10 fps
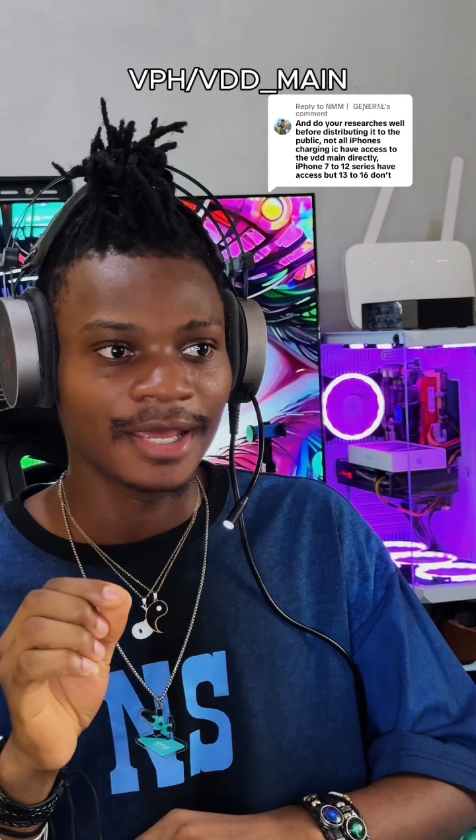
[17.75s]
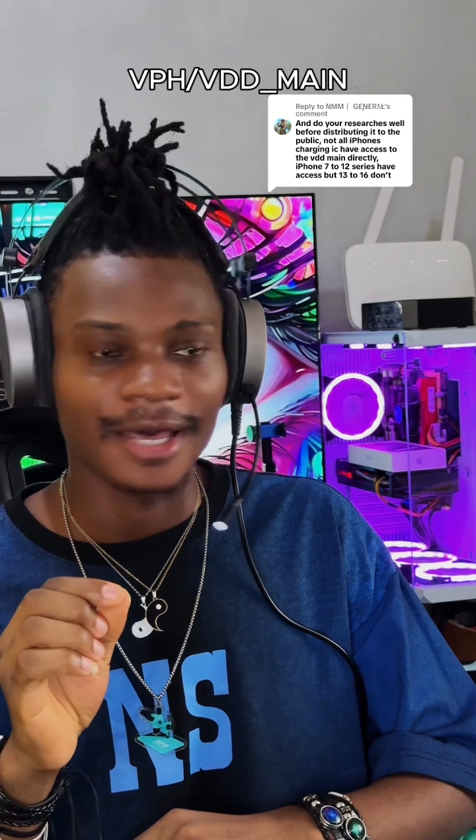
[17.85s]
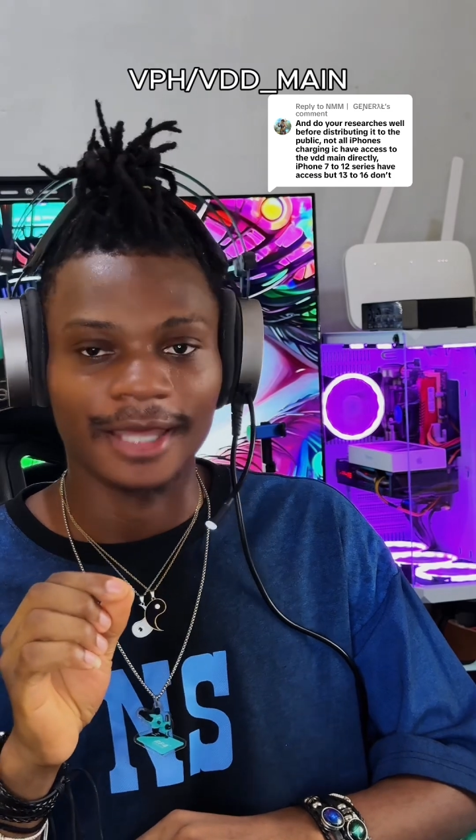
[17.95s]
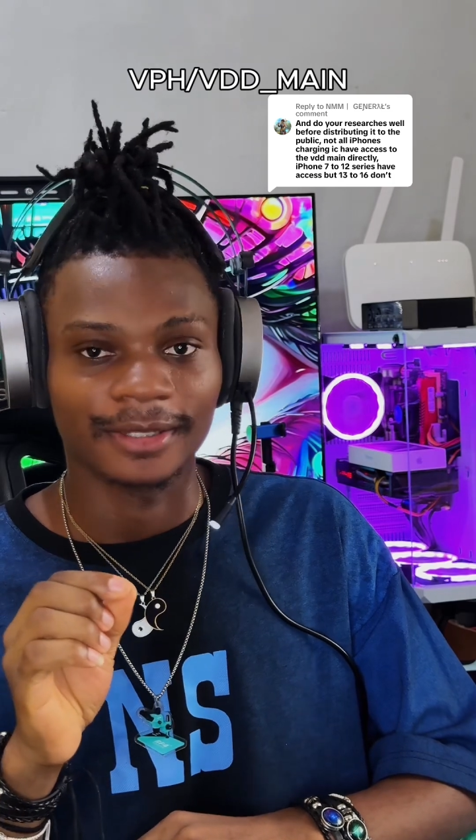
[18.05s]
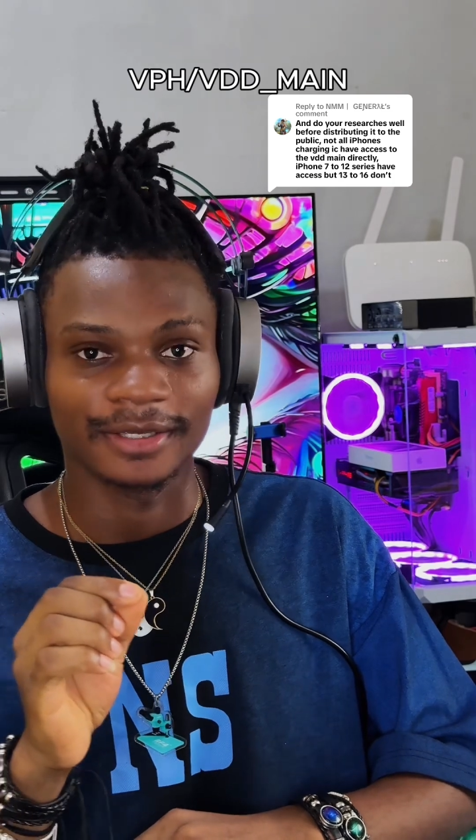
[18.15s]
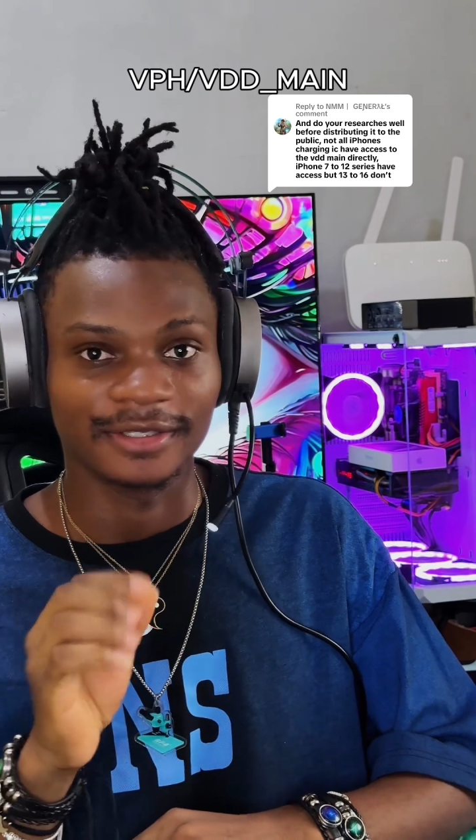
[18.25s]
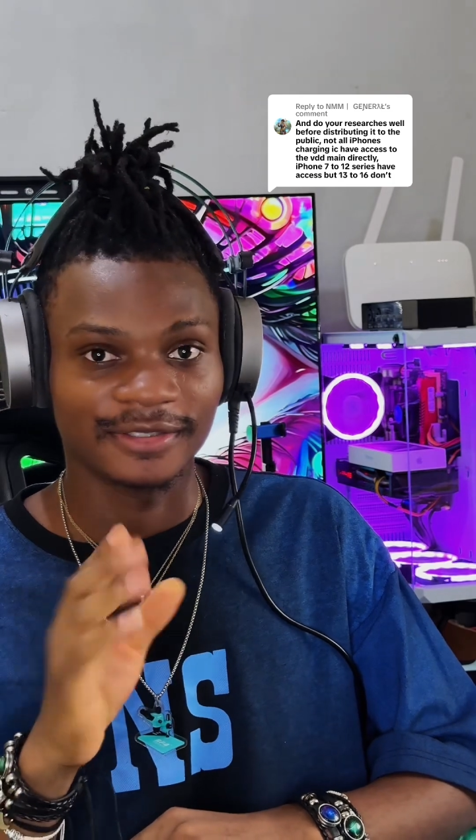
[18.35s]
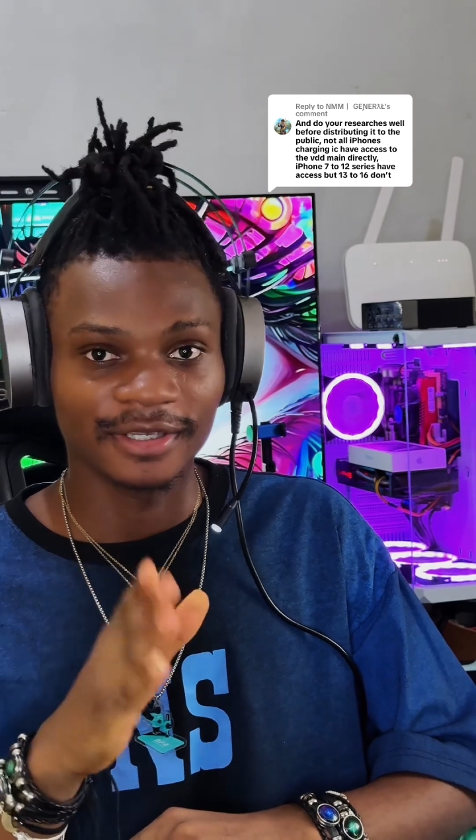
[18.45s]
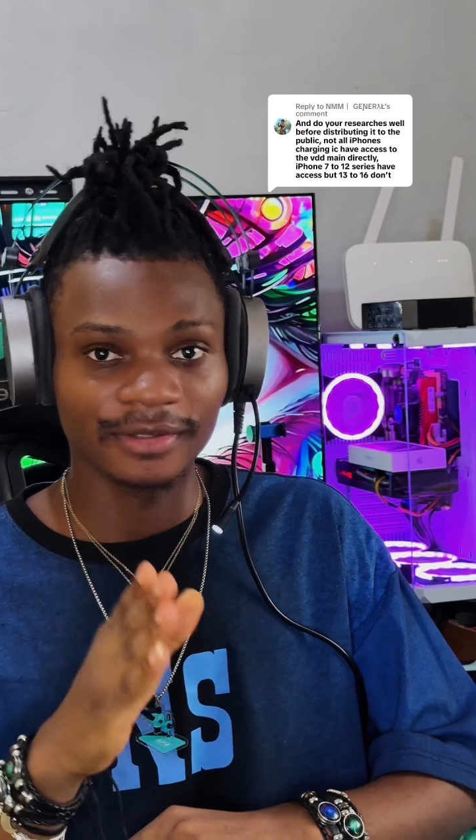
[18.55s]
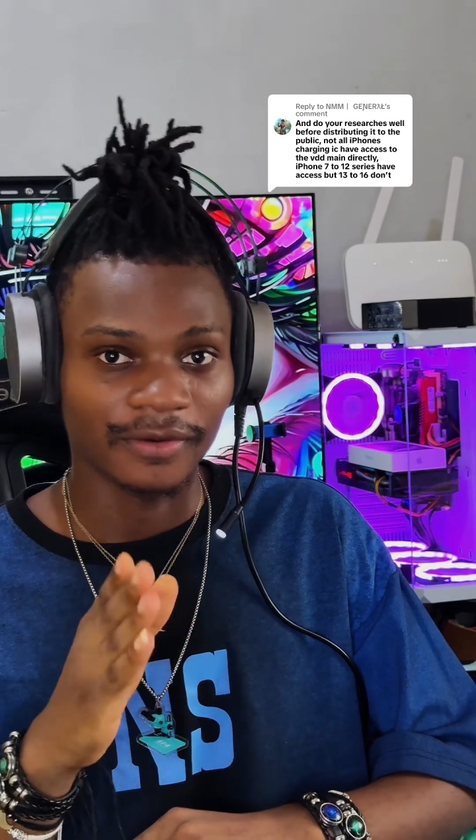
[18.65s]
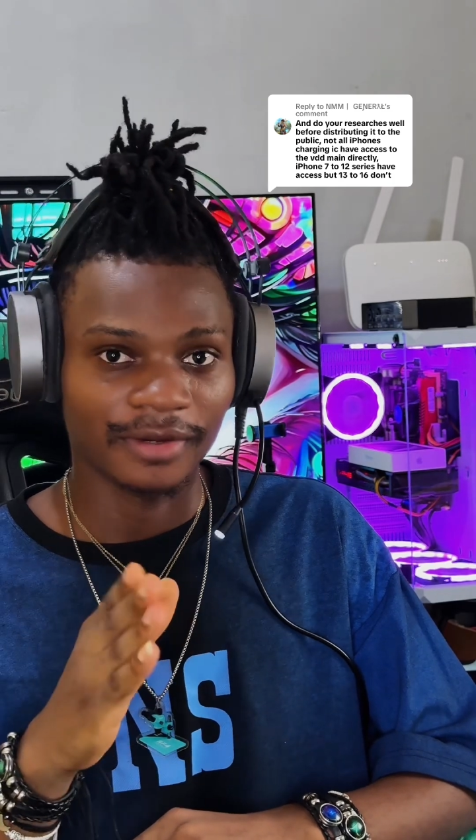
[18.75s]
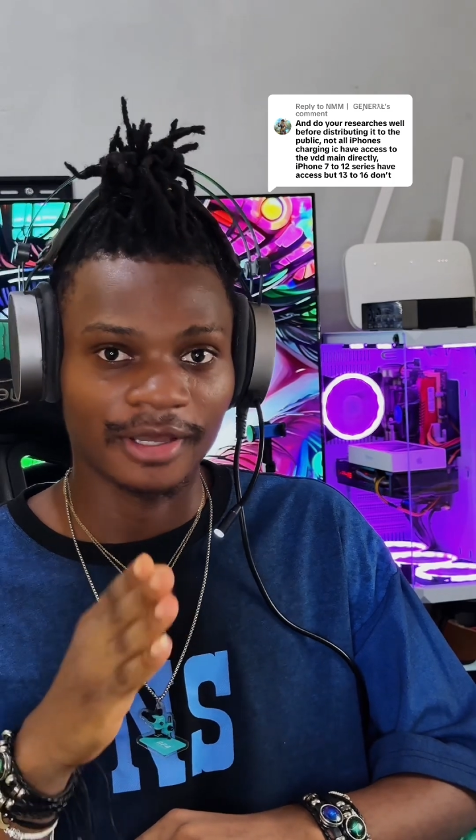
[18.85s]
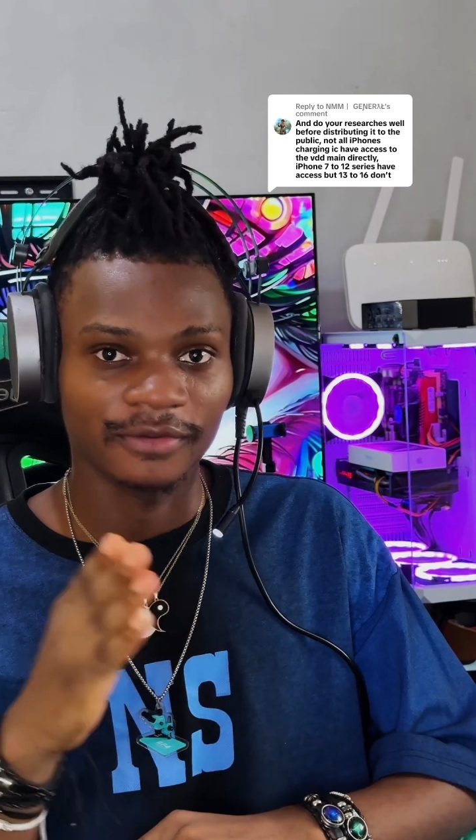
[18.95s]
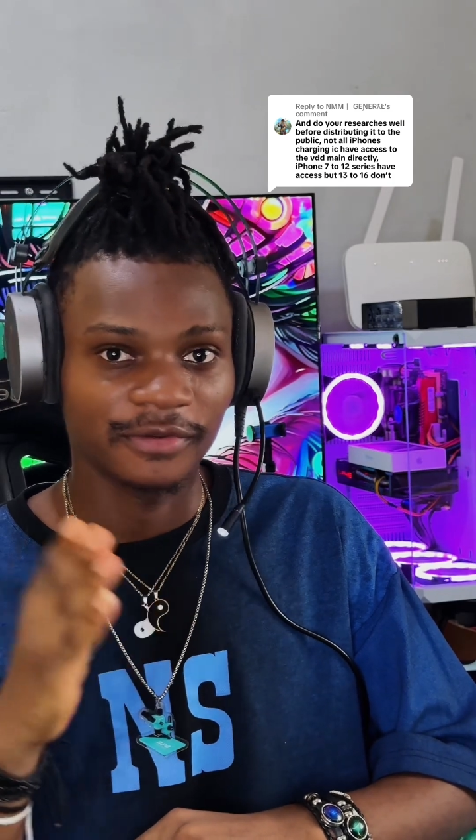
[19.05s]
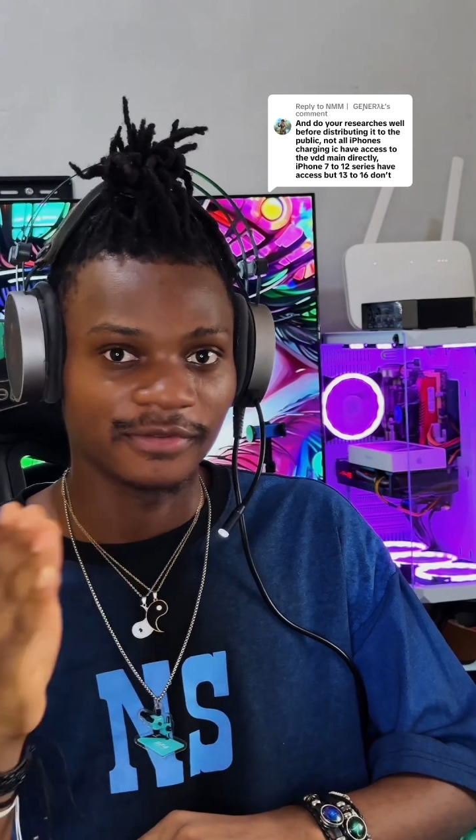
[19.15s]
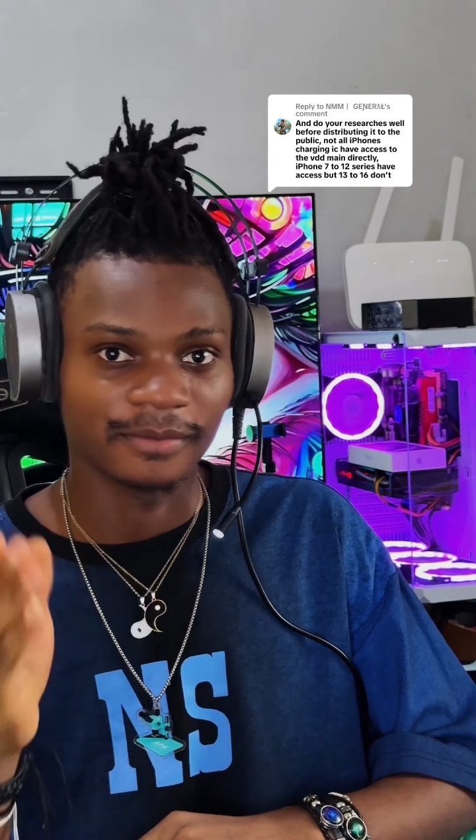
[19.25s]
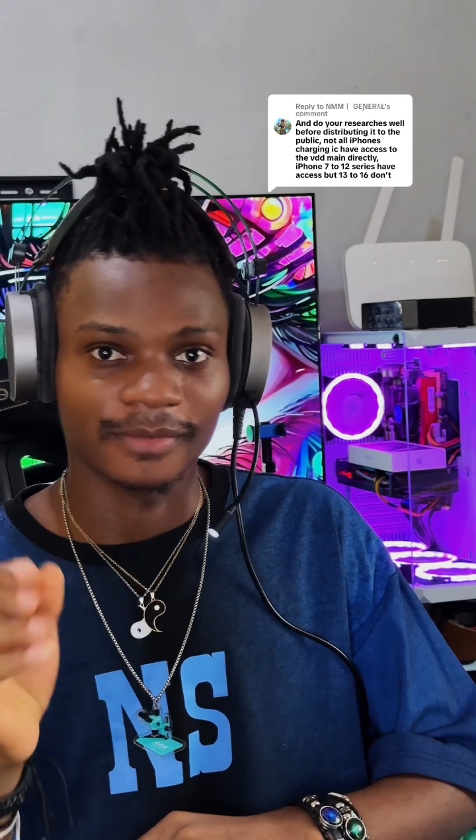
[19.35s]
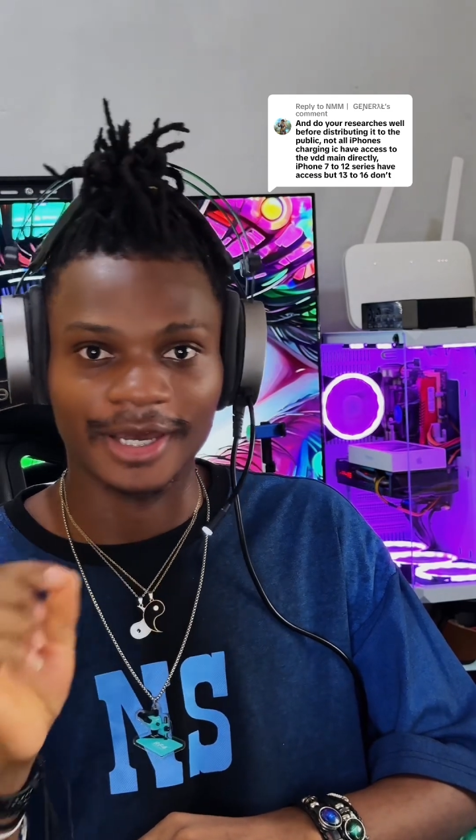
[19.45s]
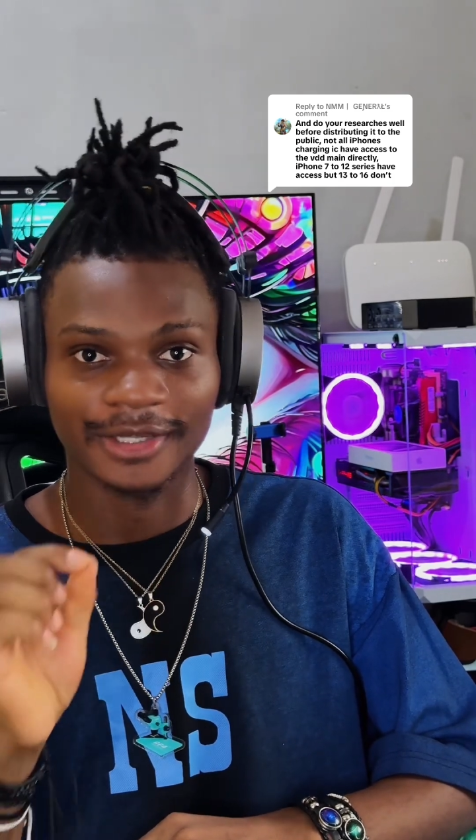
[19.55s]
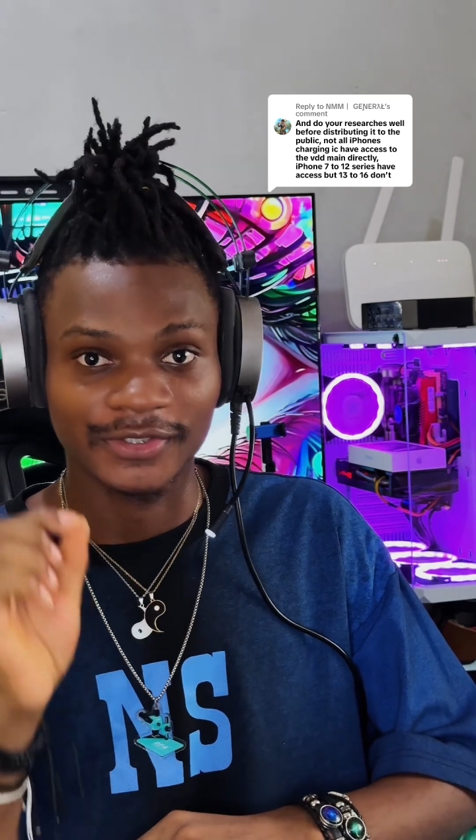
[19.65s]
and the, the TikTok algorithm
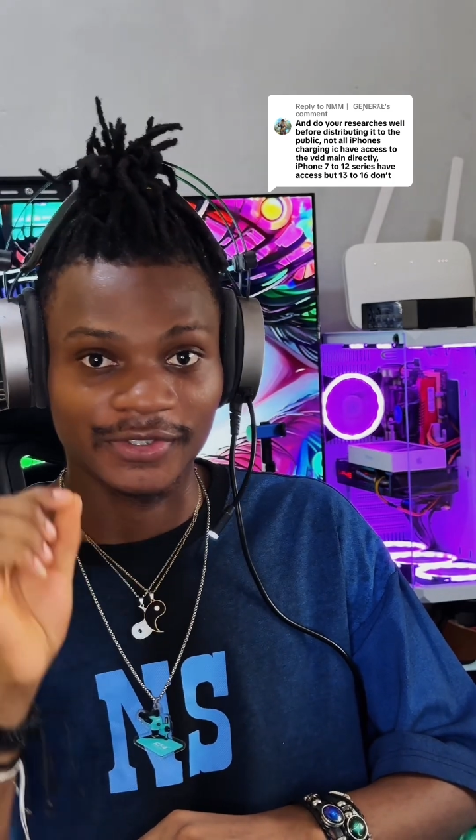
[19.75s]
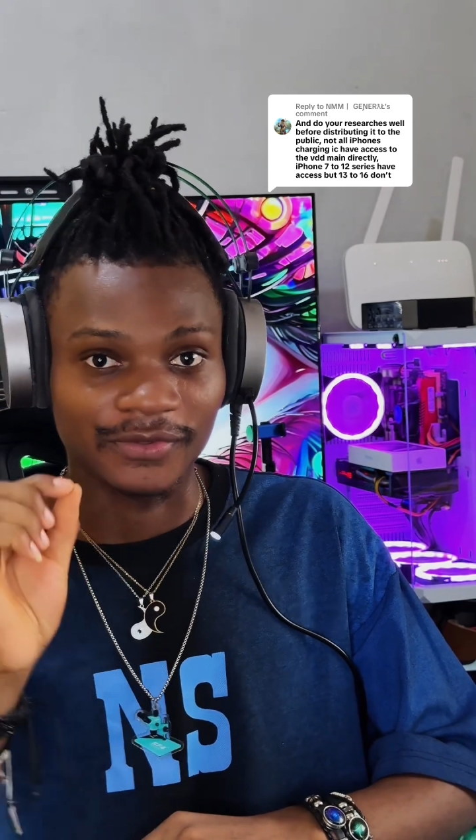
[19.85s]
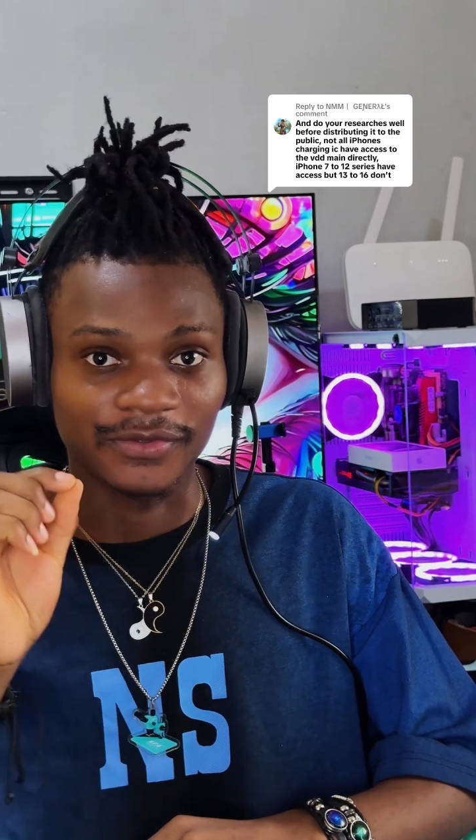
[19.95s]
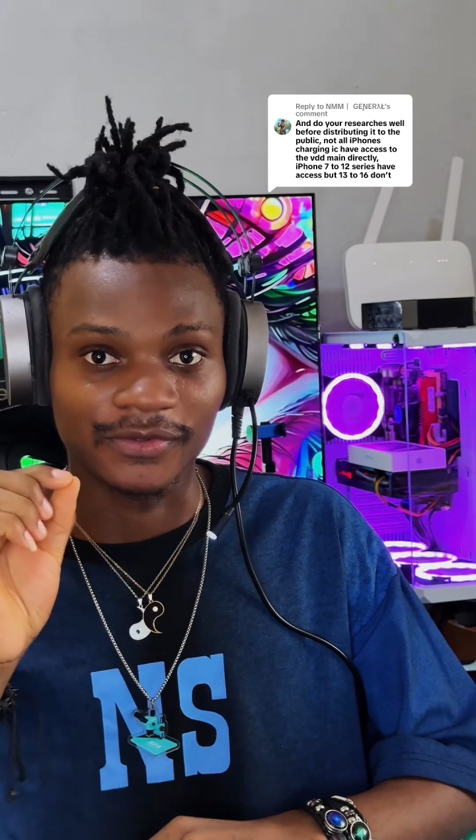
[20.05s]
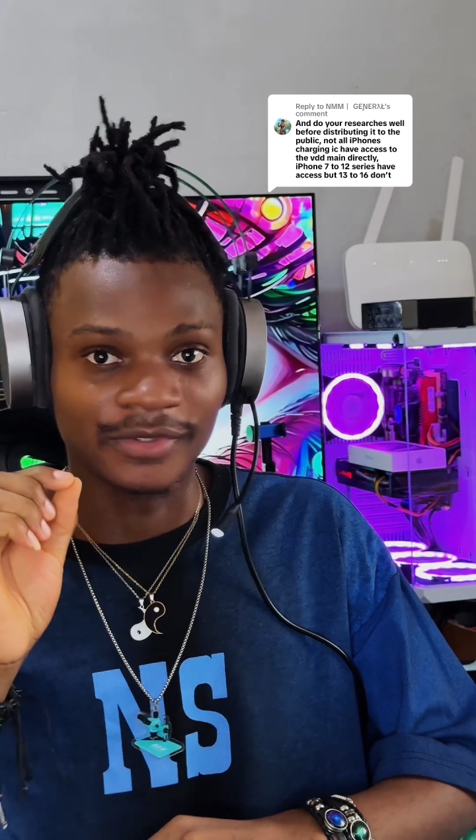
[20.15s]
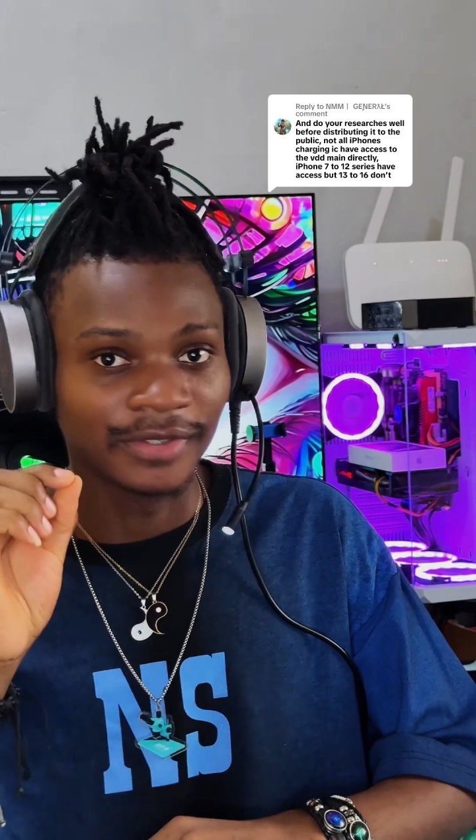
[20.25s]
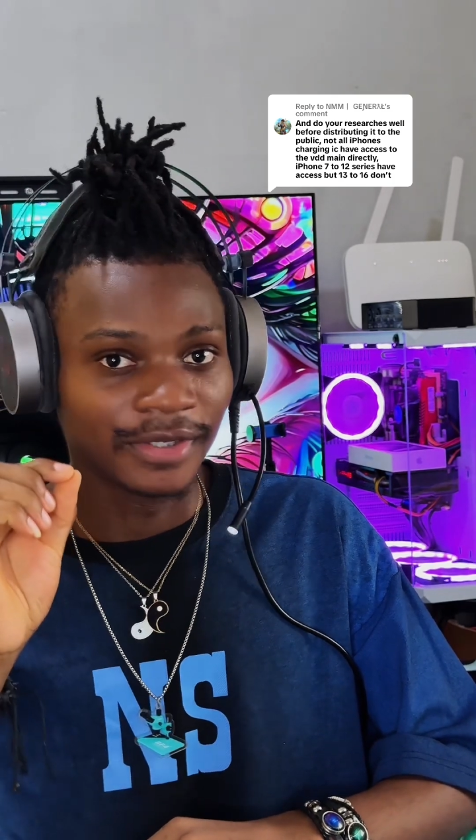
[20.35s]
had to